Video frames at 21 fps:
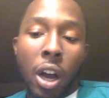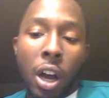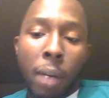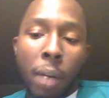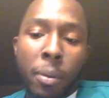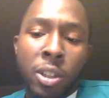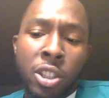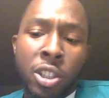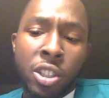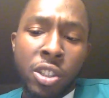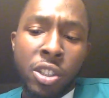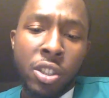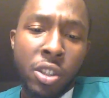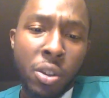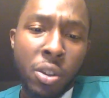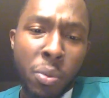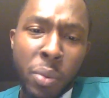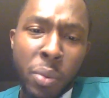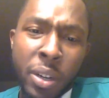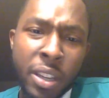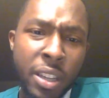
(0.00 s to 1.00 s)
But just
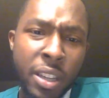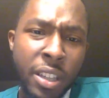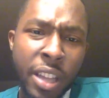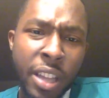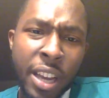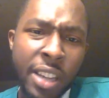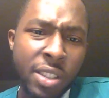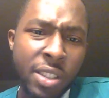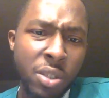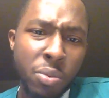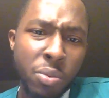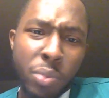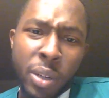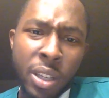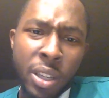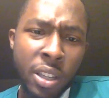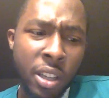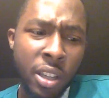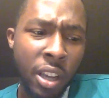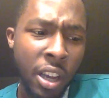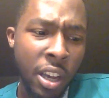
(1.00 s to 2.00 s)
3 days a
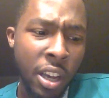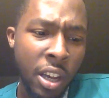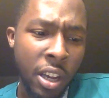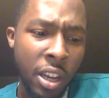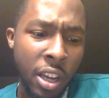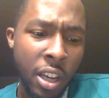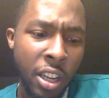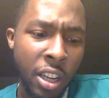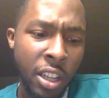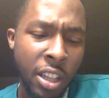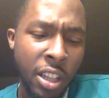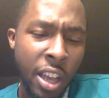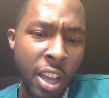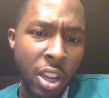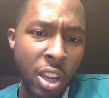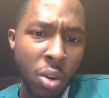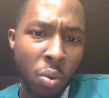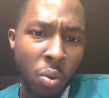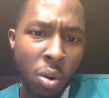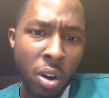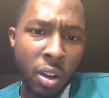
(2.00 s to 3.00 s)
week, and any day
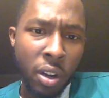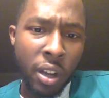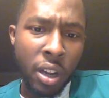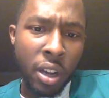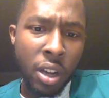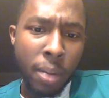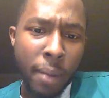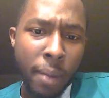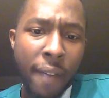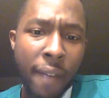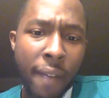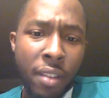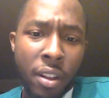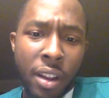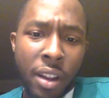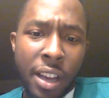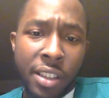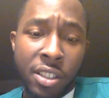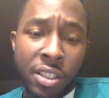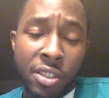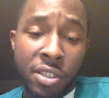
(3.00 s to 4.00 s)
you work after
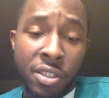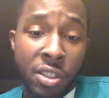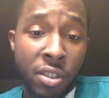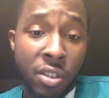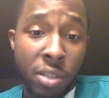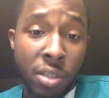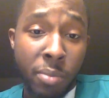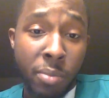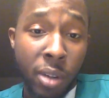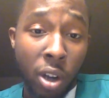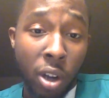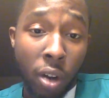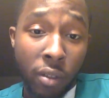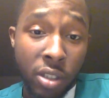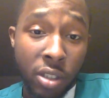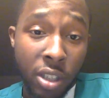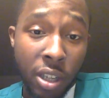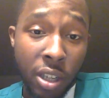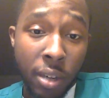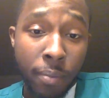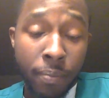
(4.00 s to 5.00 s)
that is considered to be
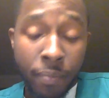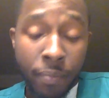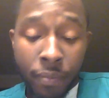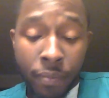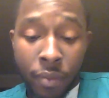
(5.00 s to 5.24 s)
overtime.